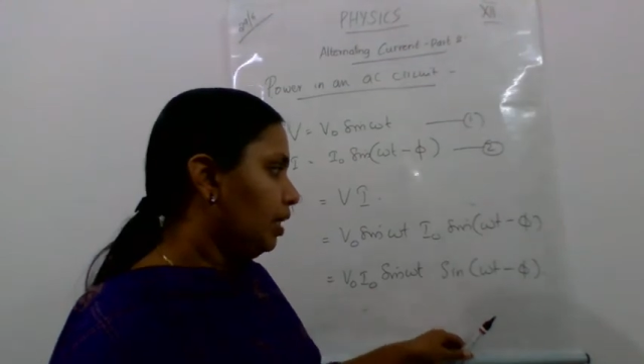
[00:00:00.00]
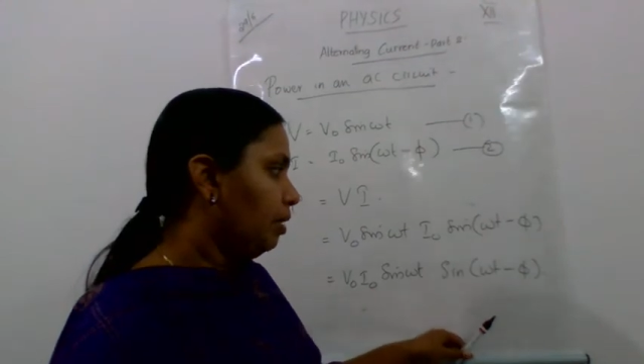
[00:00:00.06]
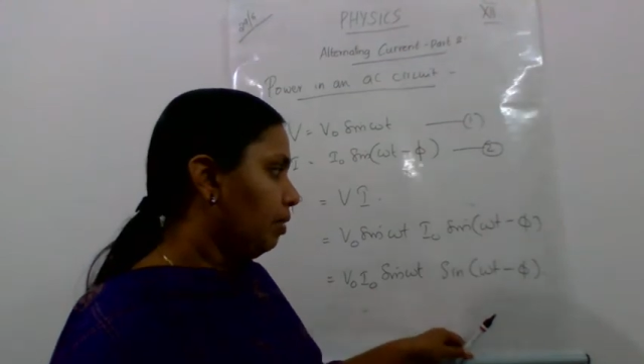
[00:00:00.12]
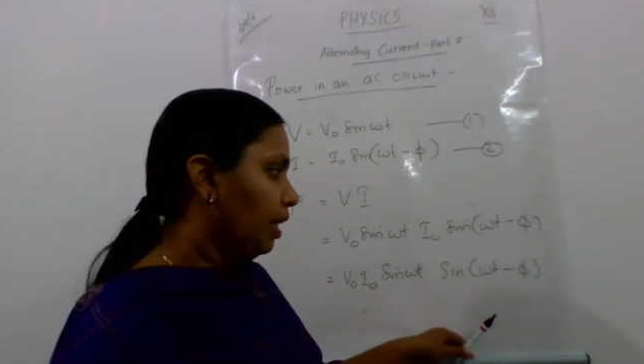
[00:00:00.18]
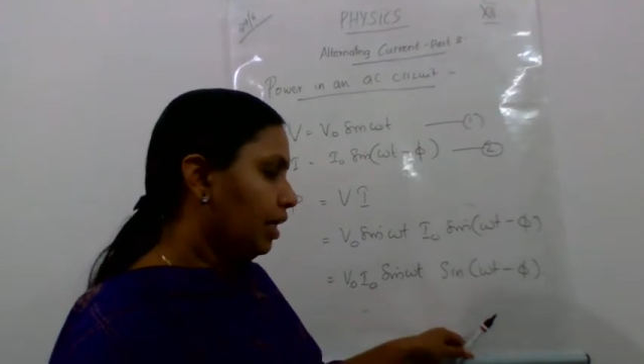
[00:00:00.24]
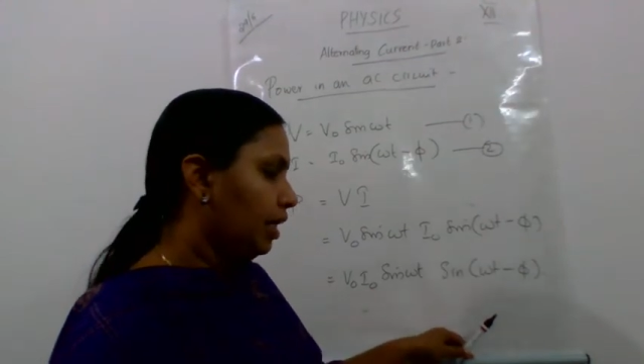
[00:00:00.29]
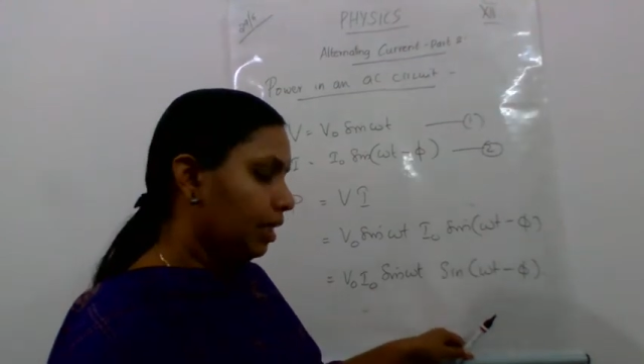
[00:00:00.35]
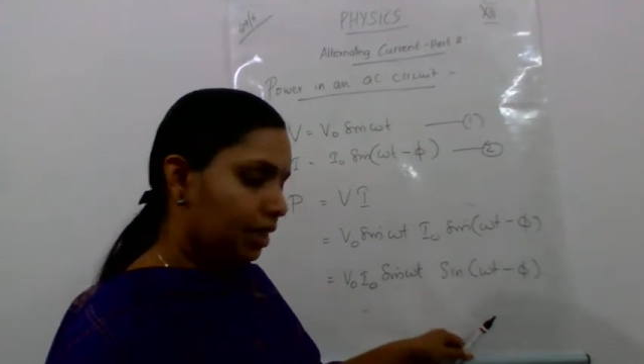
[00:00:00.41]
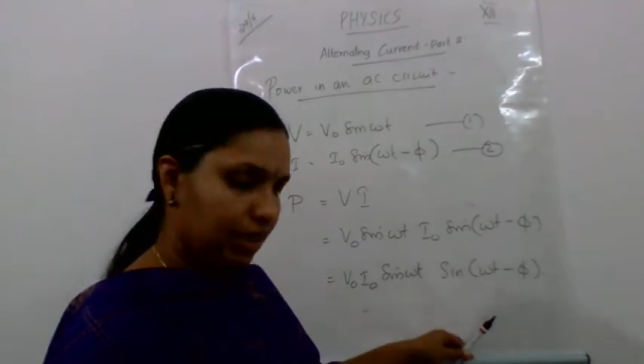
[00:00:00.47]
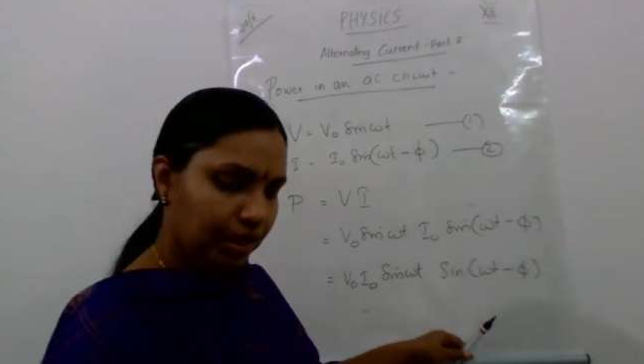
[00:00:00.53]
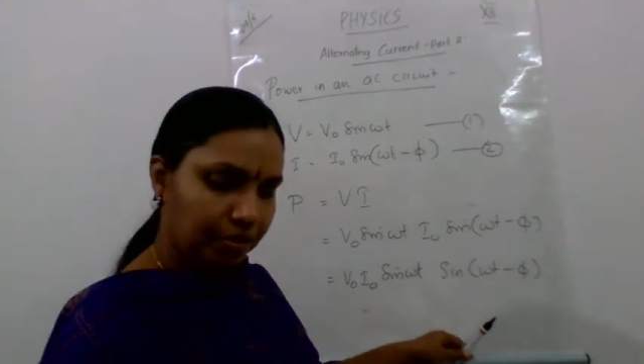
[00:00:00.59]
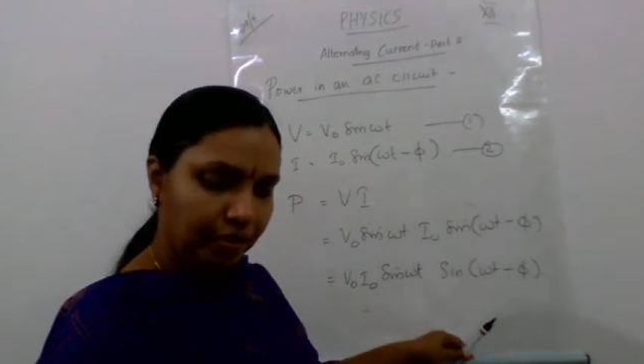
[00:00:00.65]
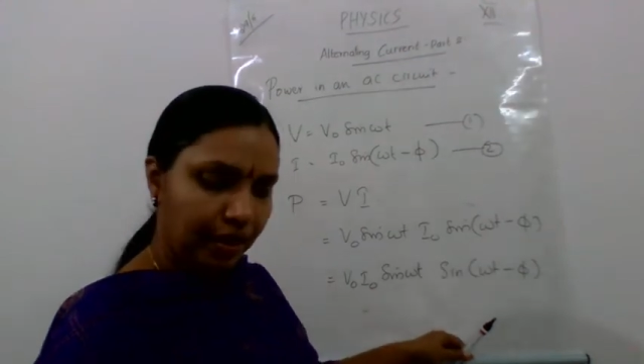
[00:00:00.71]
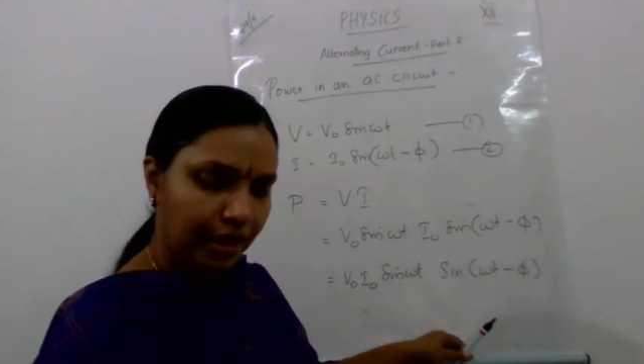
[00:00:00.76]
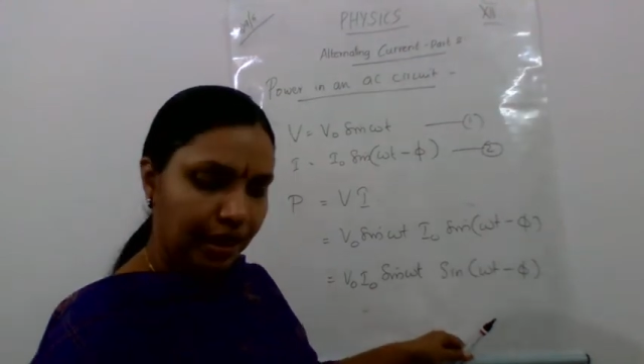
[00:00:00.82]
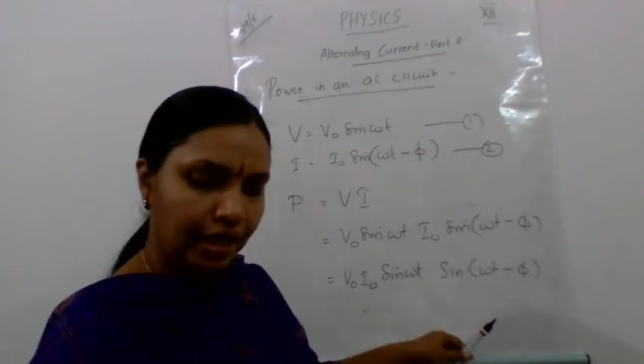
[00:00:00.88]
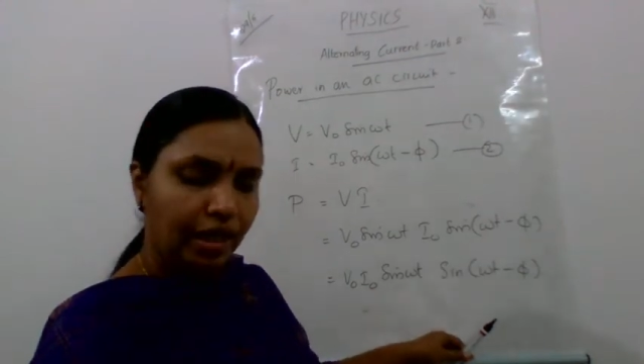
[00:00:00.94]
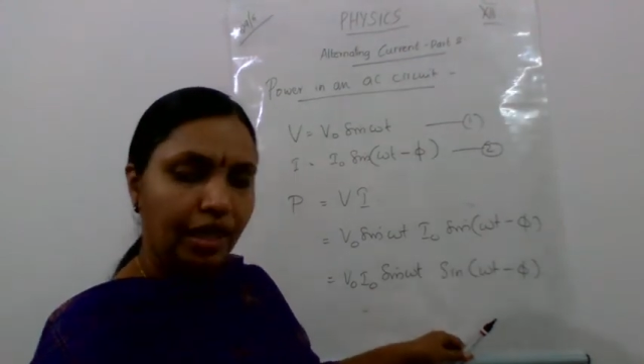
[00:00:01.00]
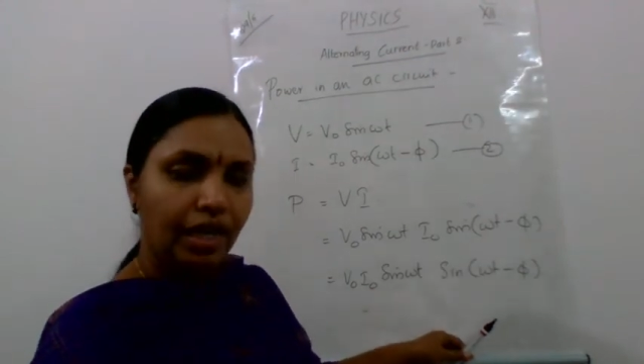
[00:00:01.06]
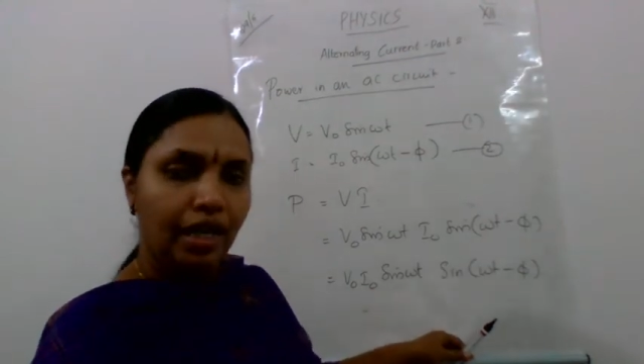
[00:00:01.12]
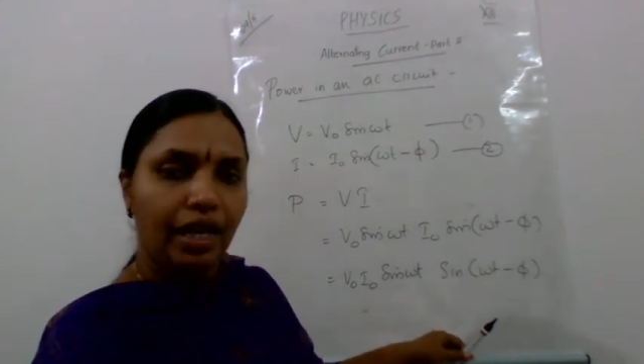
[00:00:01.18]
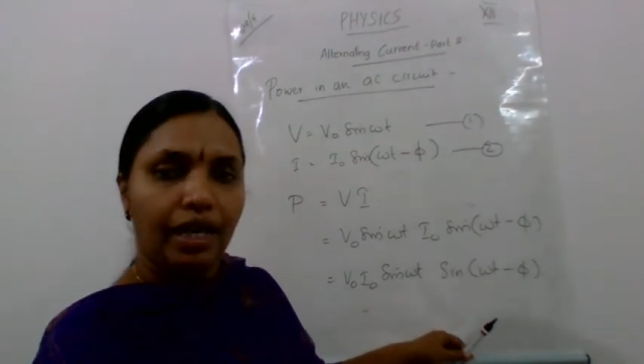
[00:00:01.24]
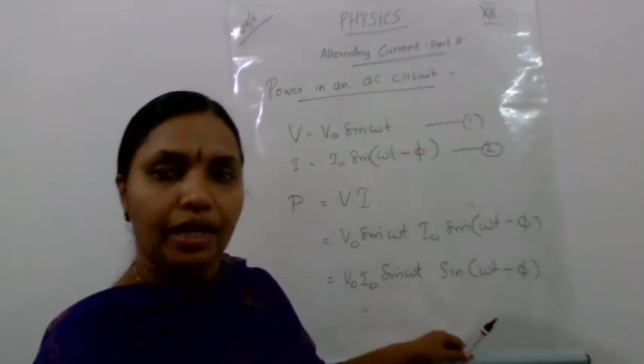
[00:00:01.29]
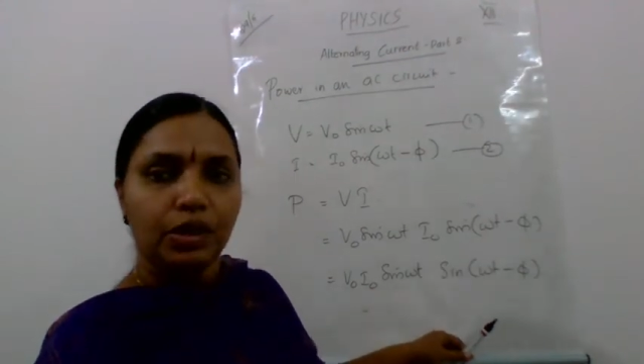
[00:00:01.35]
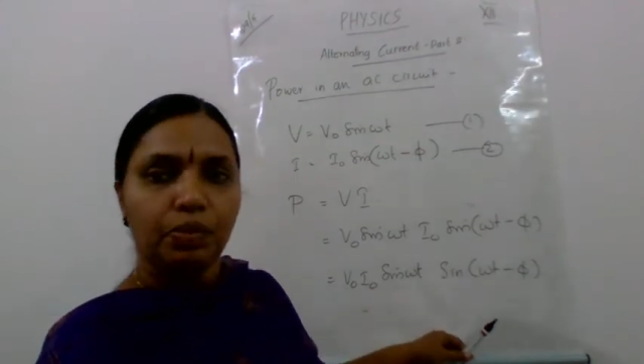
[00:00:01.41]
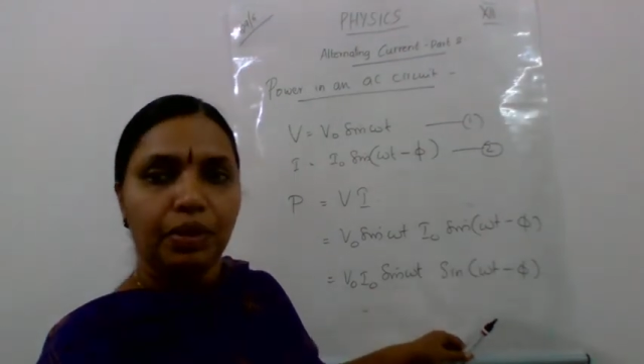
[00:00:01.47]
t minus 5.
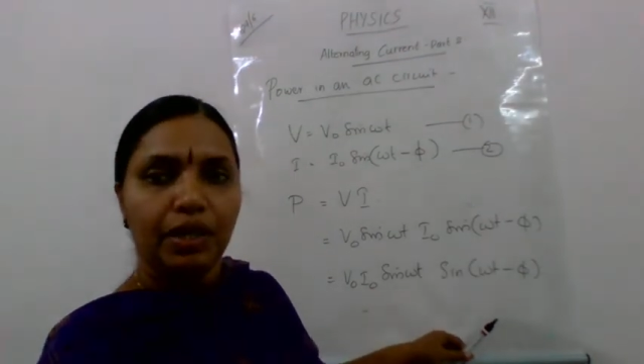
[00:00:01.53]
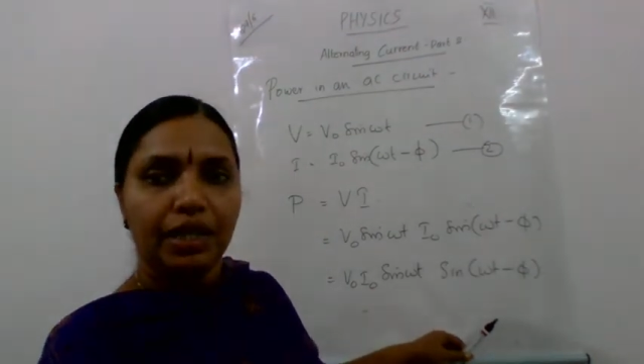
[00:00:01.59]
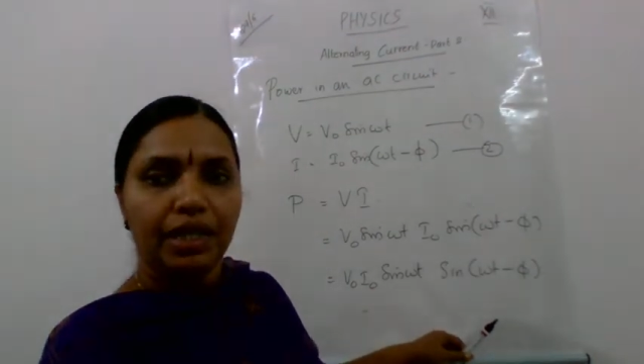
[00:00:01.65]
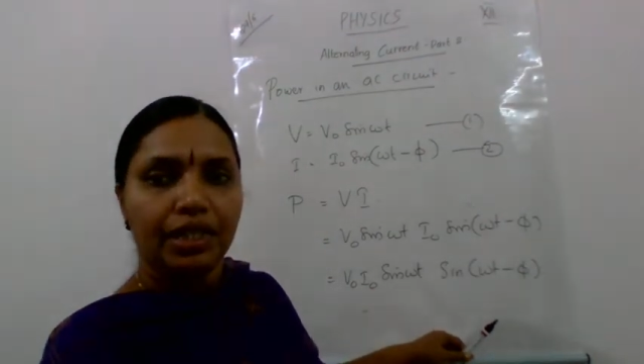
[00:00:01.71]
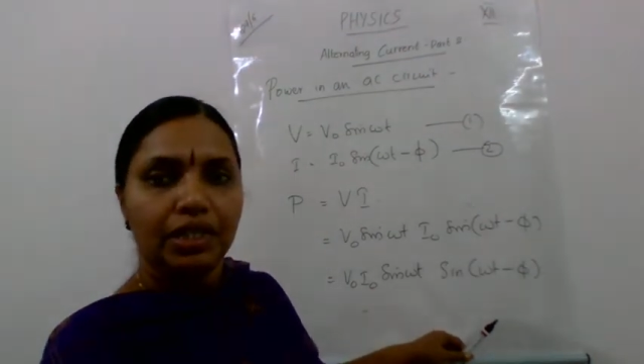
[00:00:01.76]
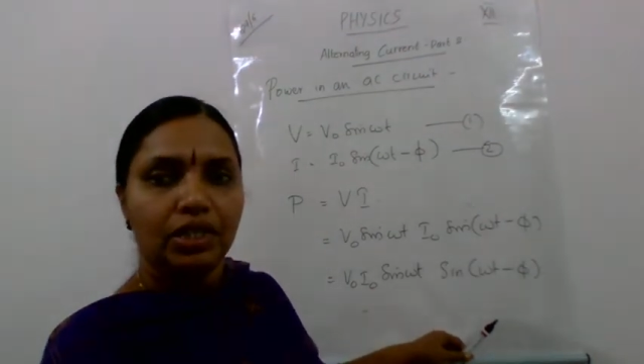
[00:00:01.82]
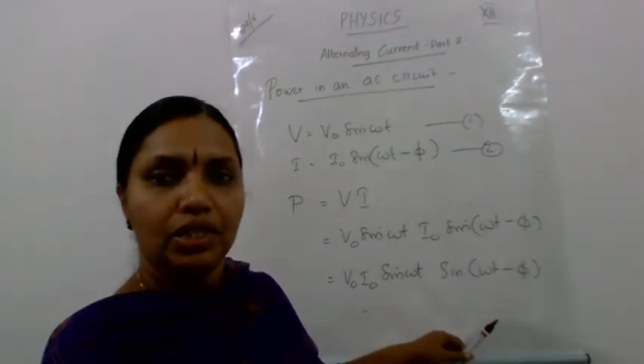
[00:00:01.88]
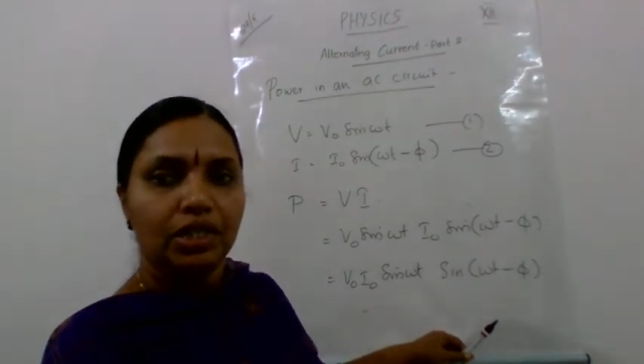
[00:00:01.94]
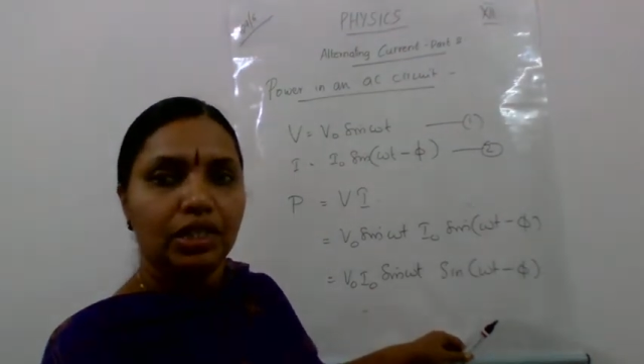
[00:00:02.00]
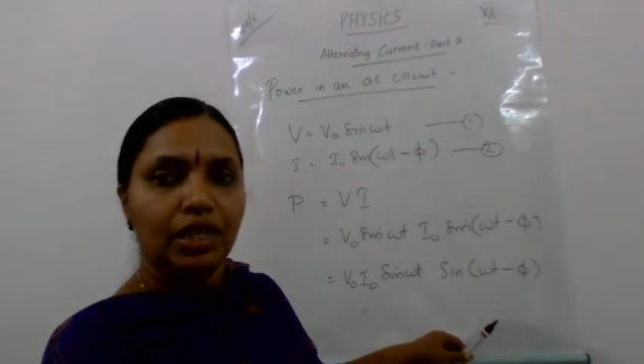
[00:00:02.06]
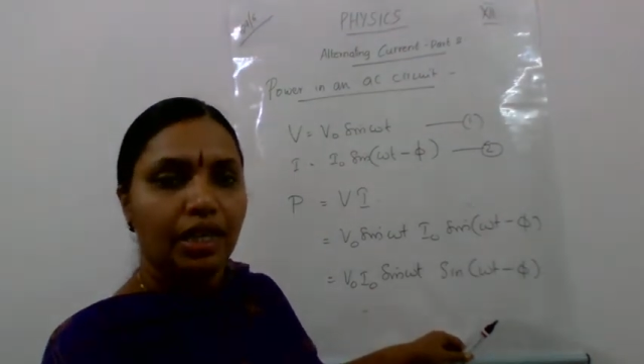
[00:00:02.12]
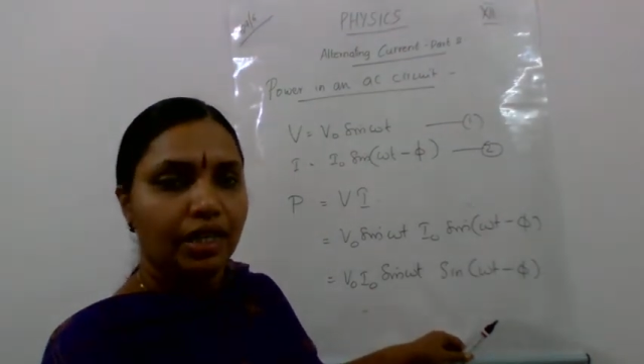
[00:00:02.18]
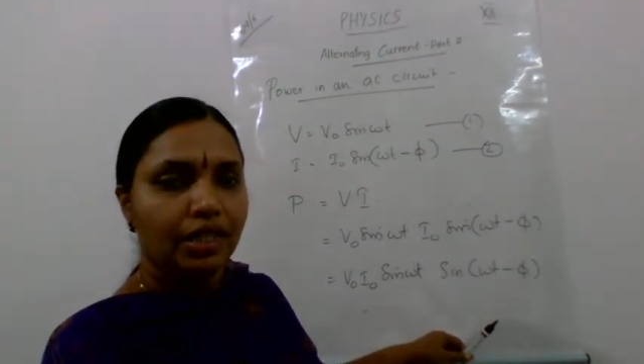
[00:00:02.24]
Expansion